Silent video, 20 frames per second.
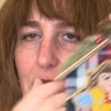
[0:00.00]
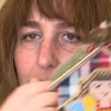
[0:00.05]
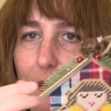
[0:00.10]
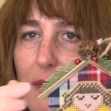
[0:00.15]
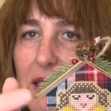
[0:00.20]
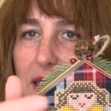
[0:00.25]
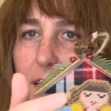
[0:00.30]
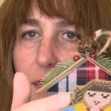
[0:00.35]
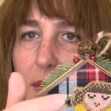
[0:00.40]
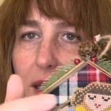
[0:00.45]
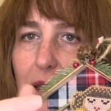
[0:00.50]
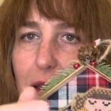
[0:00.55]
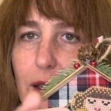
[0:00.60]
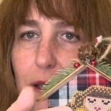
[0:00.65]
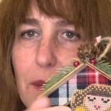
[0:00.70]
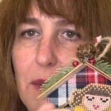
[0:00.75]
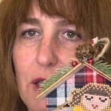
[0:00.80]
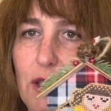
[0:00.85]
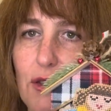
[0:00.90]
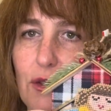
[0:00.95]
But something a little
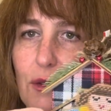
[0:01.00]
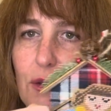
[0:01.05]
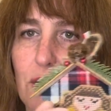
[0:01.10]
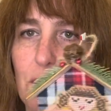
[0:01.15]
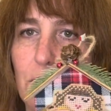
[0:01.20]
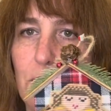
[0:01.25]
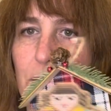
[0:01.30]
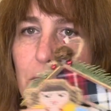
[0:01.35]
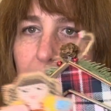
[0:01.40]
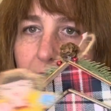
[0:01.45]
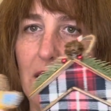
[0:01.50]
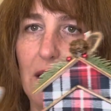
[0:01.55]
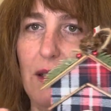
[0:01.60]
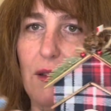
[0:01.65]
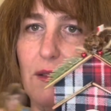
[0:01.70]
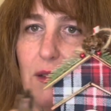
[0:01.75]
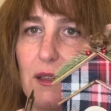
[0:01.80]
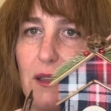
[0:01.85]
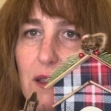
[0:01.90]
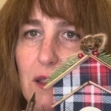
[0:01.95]
bit shorter would be
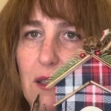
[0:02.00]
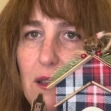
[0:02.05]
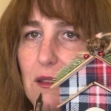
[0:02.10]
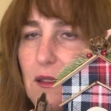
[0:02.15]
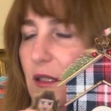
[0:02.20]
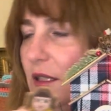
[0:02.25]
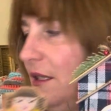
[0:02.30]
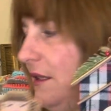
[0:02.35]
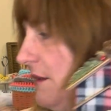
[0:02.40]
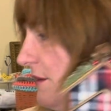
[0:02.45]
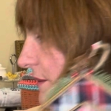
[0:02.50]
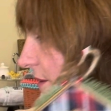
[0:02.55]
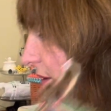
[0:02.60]
cute on here too.